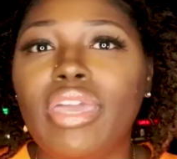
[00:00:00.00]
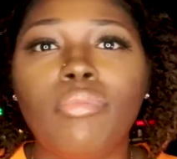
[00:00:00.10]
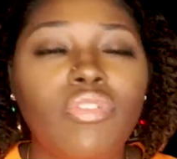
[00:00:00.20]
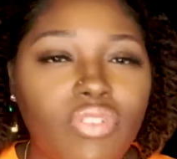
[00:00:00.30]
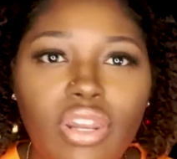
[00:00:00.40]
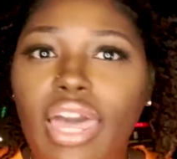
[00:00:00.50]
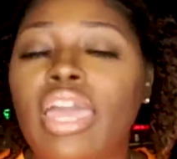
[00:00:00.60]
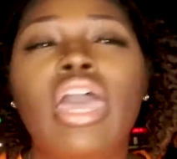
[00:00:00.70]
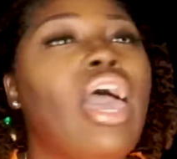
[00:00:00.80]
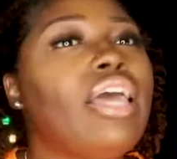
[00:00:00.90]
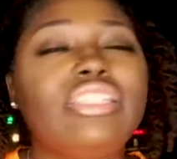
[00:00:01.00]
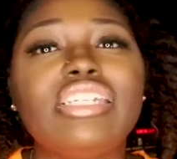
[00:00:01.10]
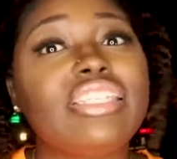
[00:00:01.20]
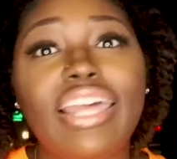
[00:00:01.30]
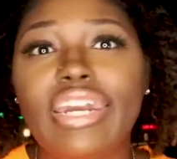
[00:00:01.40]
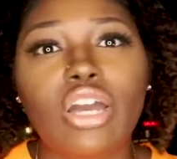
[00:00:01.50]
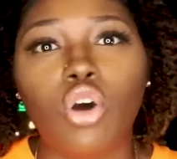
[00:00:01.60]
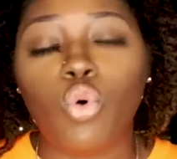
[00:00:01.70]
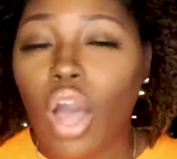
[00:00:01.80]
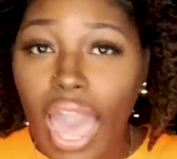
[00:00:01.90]
making me feel like, just let it
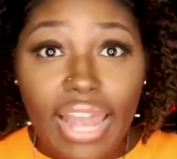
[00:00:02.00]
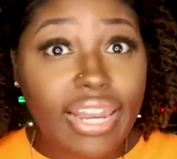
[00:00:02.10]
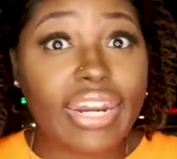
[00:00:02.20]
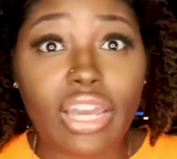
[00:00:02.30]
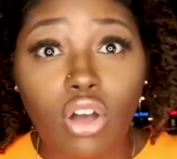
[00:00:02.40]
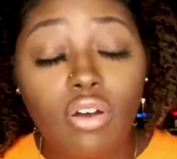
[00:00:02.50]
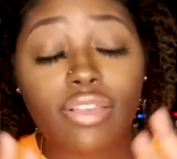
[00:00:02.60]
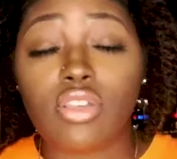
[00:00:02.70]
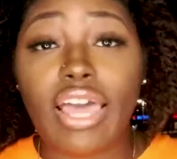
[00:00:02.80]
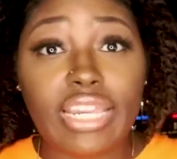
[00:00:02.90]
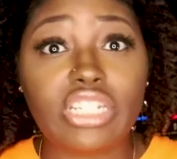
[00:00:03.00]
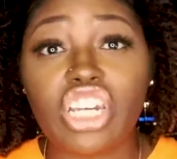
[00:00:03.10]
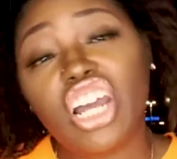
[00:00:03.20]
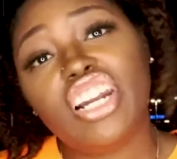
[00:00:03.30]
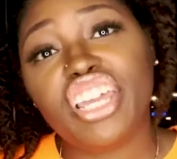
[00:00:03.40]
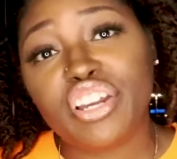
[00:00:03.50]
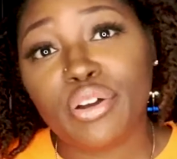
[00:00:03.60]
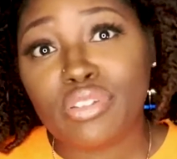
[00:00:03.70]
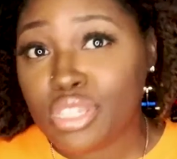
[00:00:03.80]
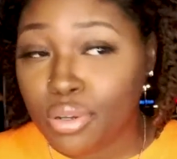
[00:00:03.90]
go. I let it go, so I need y'all to let it
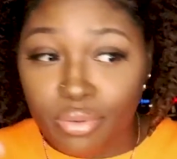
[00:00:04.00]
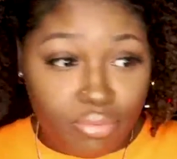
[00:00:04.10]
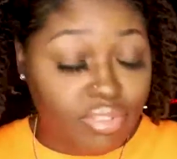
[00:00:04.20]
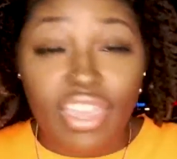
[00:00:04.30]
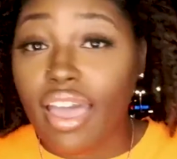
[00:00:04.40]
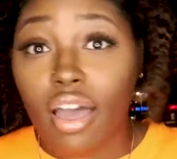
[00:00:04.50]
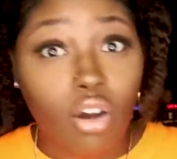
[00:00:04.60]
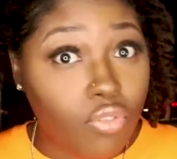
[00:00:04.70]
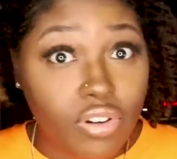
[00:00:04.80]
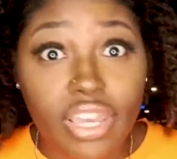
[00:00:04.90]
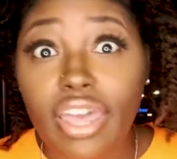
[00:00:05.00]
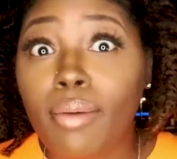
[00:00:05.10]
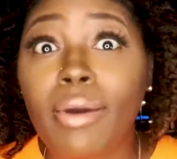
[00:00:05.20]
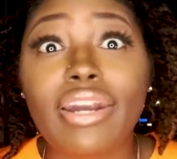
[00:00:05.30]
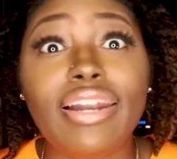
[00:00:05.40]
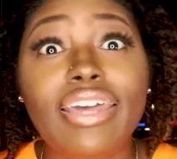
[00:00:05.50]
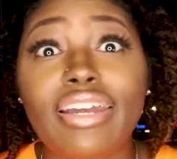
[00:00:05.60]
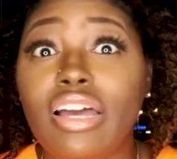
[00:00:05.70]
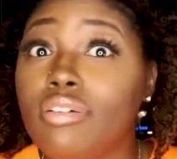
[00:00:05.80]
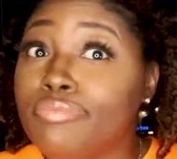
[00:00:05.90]
go. So hopefully everybody let
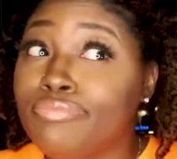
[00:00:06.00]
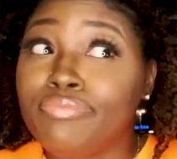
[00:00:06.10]
it go.